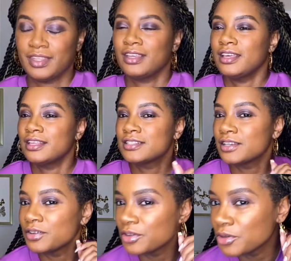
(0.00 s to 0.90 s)
And
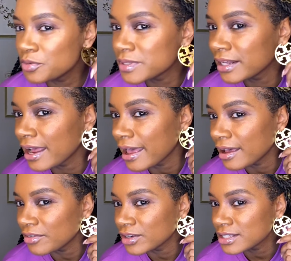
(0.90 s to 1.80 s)
so the hoops that I have
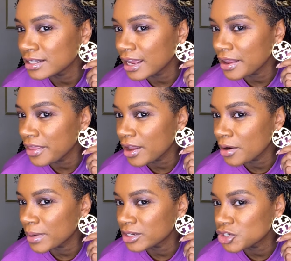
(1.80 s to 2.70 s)
on today, they are
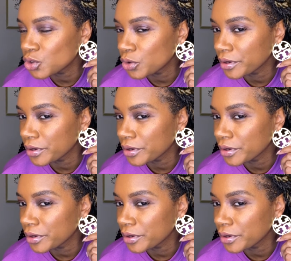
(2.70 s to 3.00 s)
my Tory